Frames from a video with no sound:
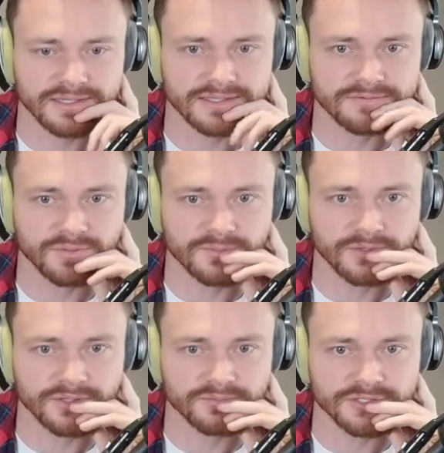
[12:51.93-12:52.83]
And then if we want to
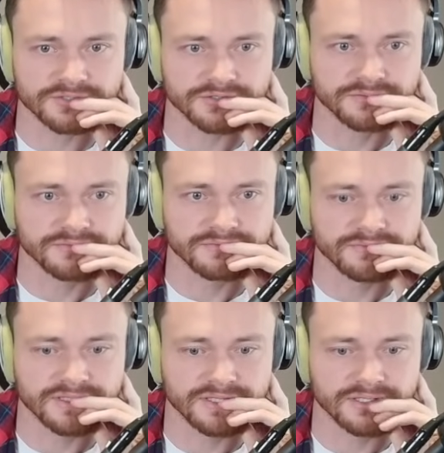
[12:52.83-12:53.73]
put on pressure,
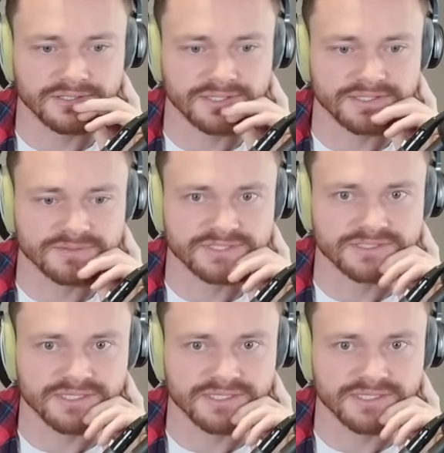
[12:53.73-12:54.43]
yeah, I guess we